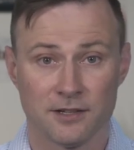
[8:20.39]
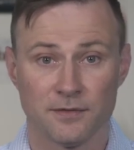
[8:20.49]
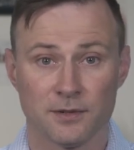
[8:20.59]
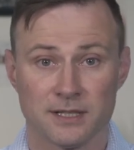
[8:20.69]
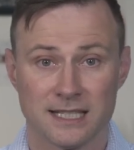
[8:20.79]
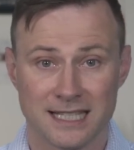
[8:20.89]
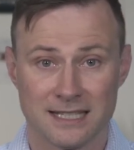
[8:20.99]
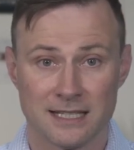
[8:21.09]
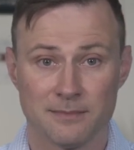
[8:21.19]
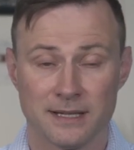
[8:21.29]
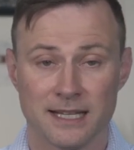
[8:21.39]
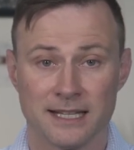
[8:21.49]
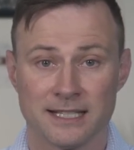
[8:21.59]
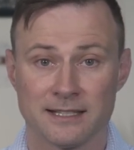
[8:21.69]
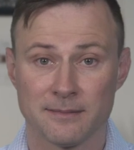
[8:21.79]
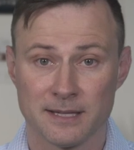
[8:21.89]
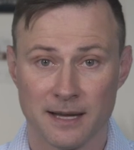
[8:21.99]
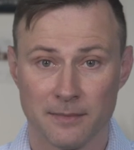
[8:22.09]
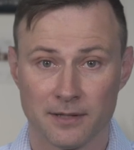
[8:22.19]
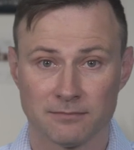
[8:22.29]
interview season begins in
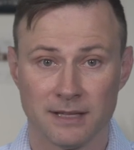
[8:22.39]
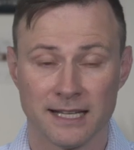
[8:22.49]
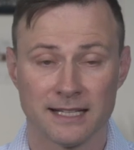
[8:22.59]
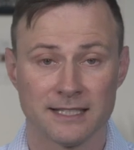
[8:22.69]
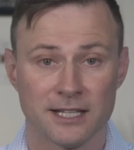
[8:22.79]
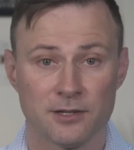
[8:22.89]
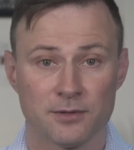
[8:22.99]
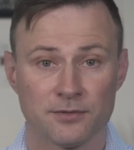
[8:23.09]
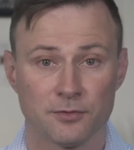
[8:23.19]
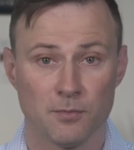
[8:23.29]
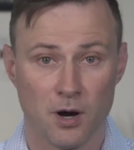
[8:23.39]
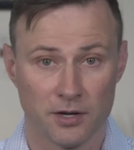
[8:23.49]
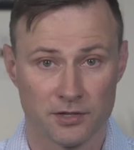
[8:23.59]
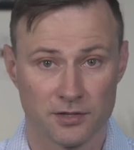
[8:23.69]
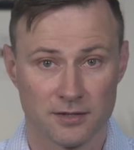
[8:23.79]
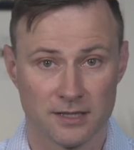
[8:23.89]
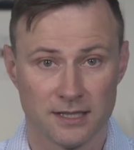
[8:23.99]
September and continues through March.